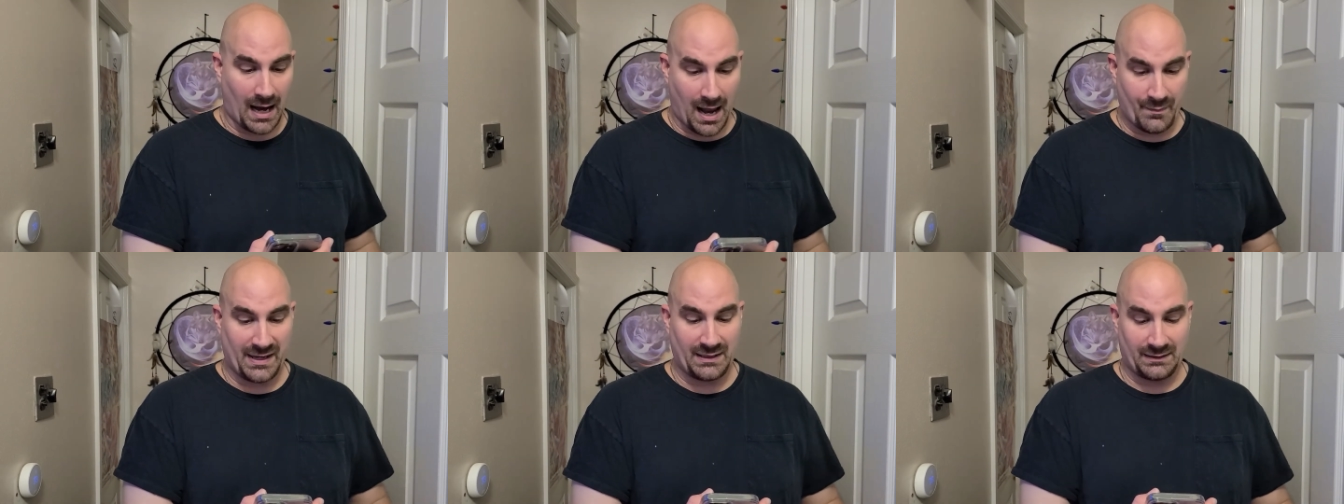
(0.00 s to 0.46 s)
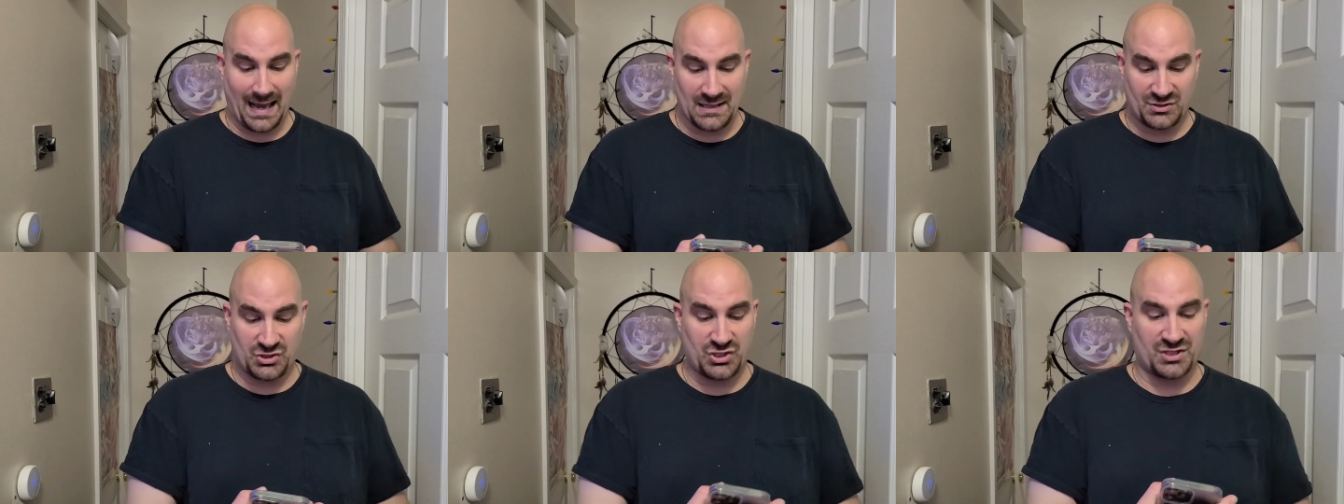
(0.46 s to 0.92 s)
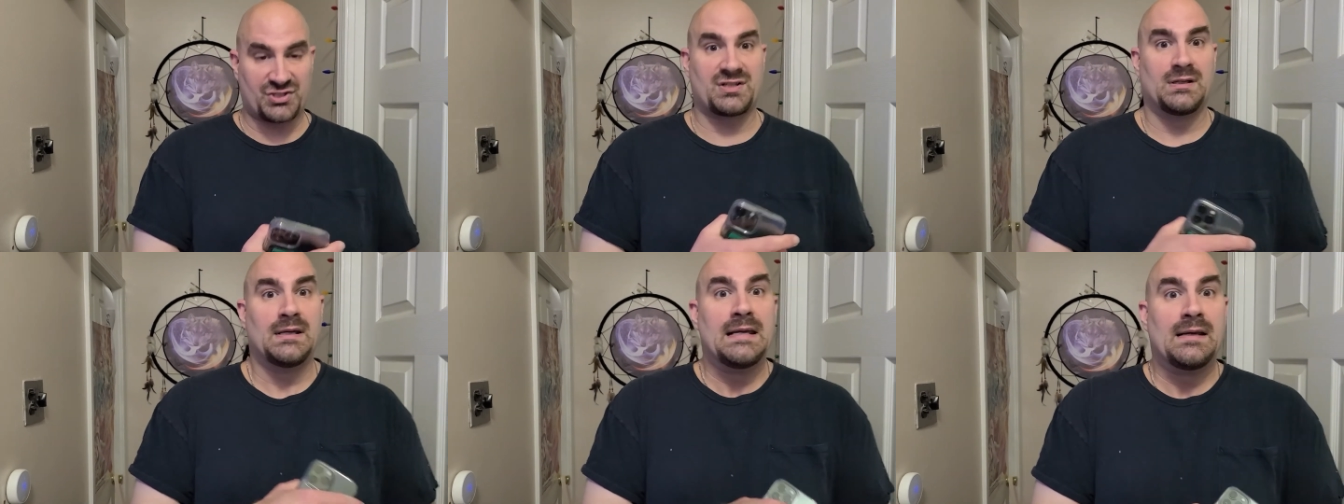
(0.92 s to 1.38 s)
I mean, that's just
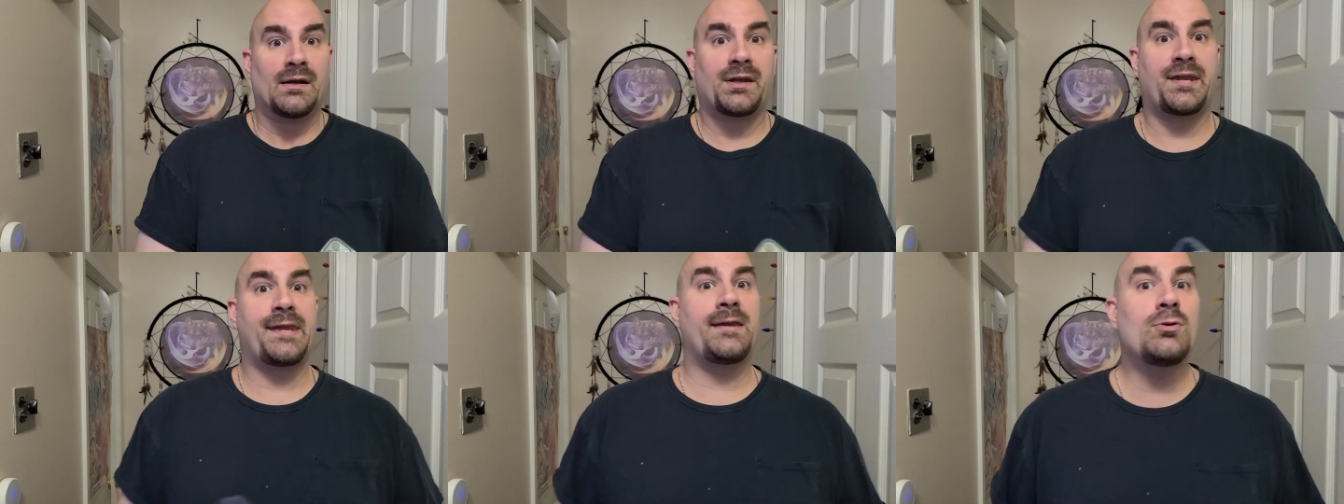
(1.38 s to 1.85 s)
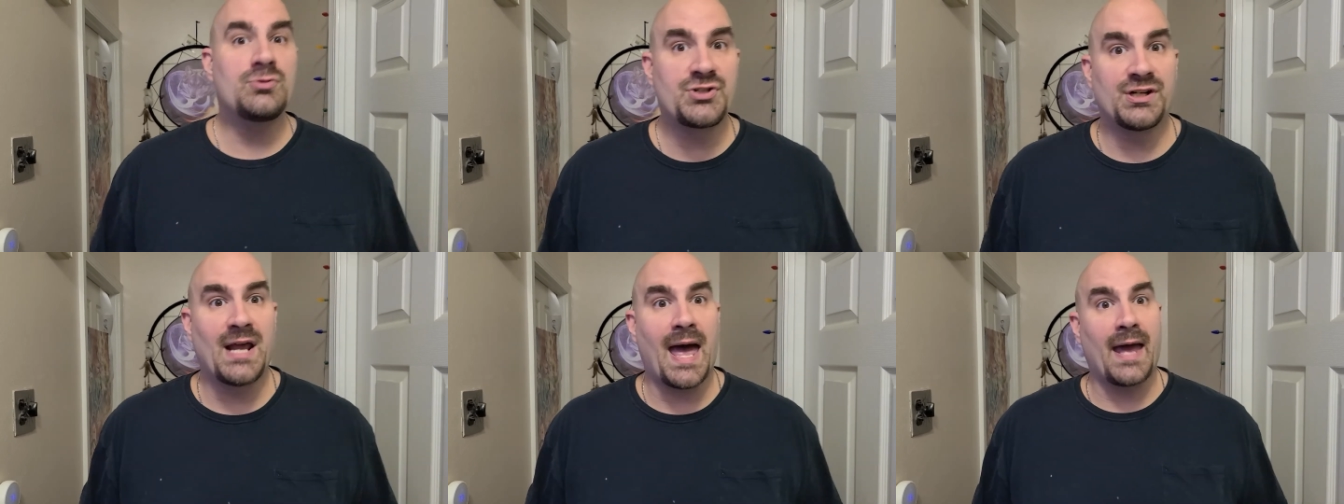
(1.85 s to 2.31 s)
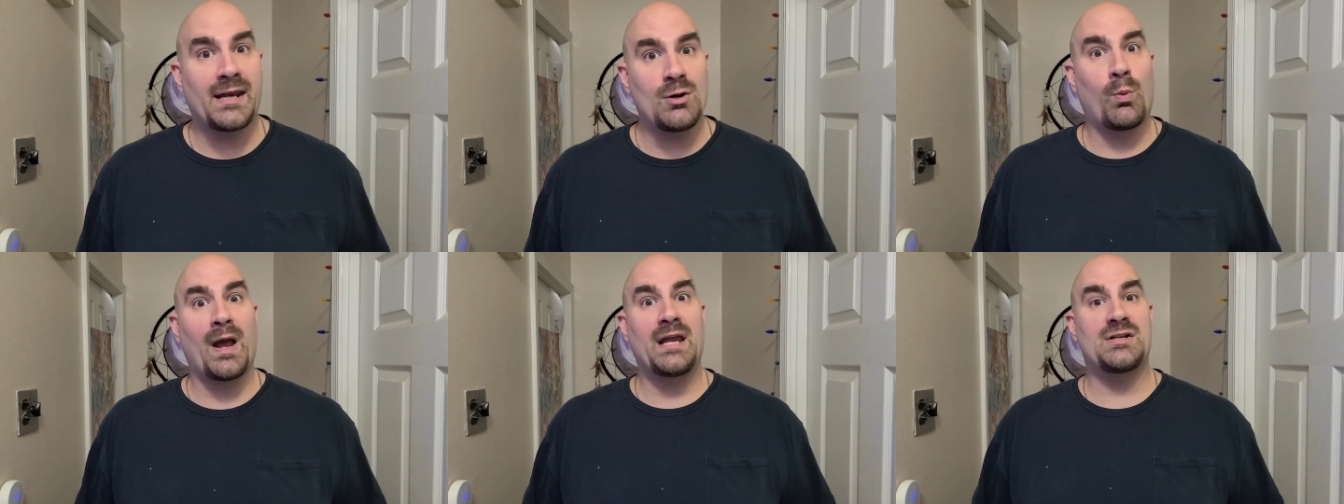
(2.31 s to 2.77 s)
huge in any
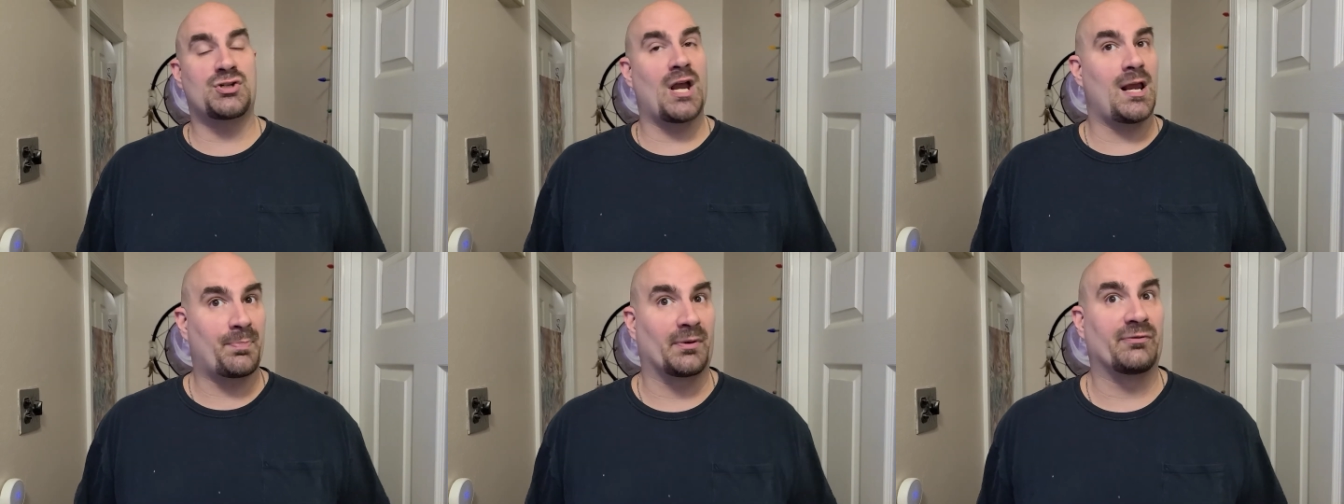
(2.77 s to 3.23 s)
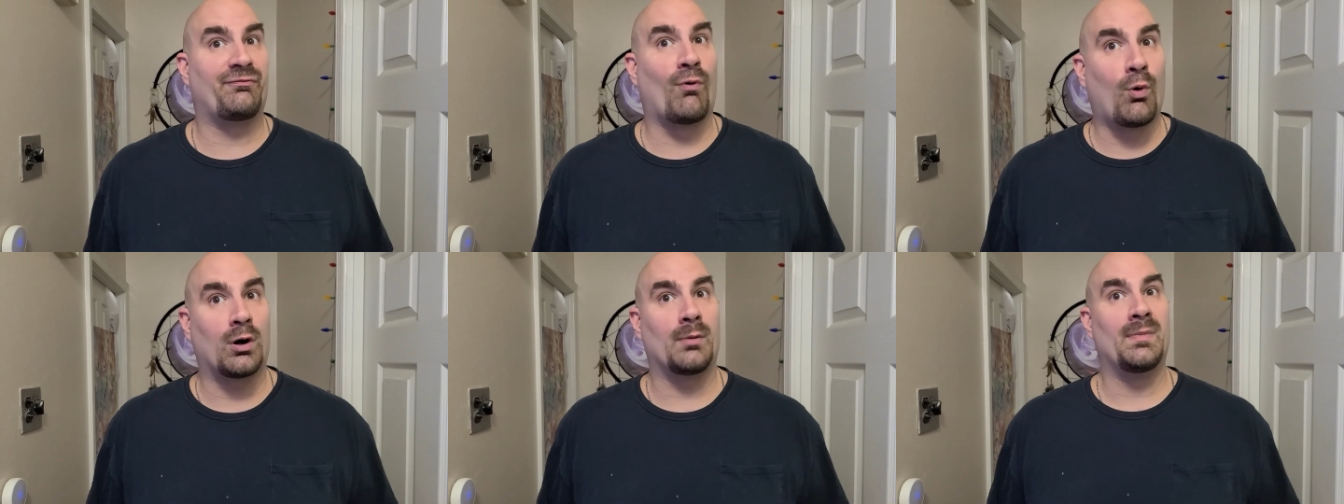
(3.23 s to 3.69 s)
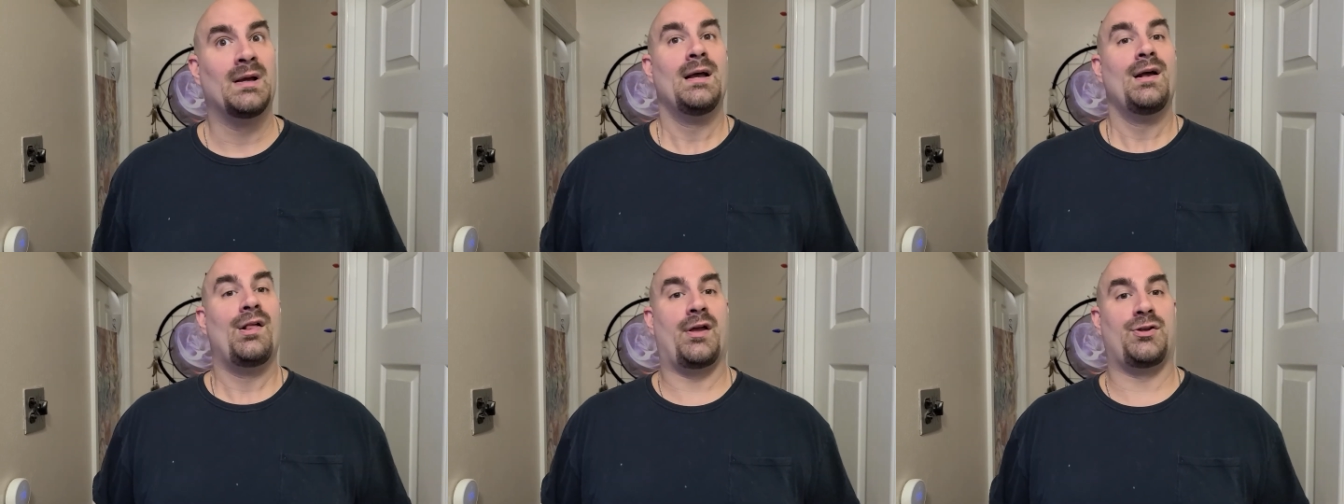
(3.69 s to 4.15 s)
way, shape, or form
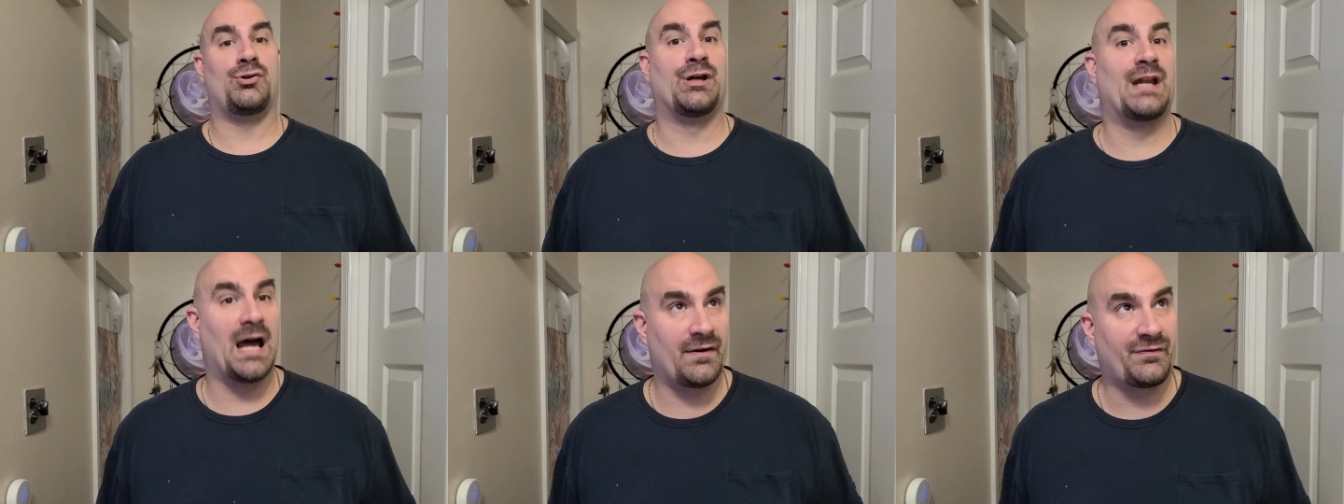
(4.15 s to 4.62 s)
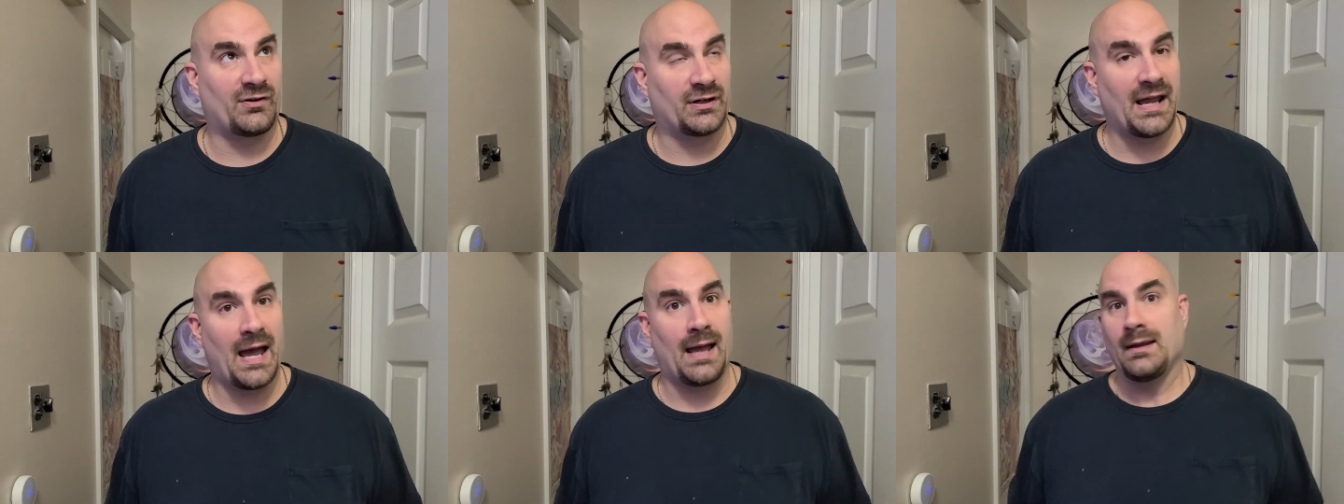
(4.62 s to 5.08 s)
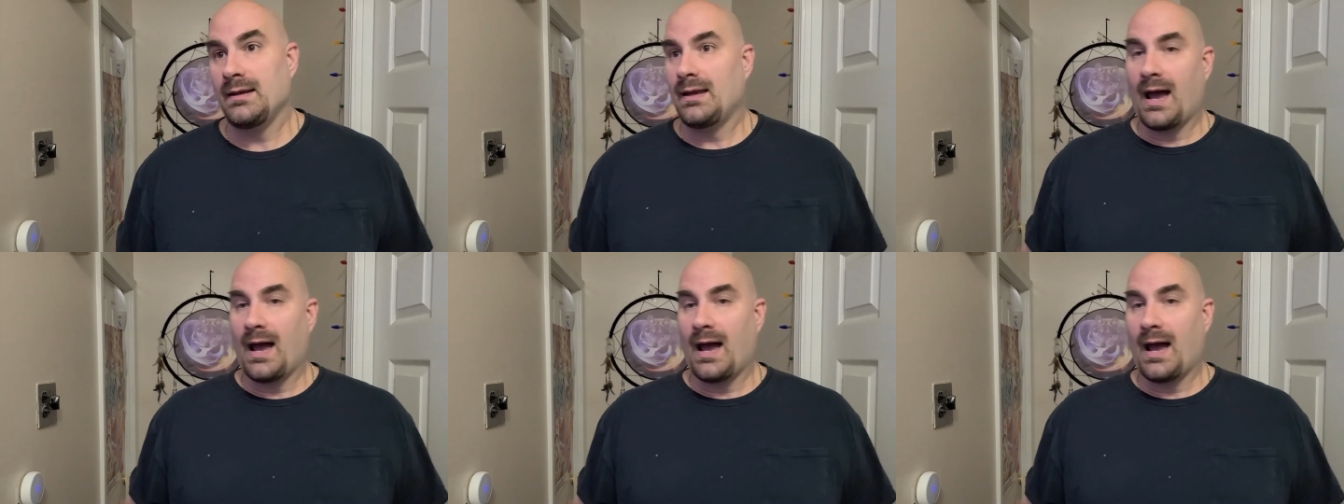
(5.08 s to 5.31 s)
that you could ever get.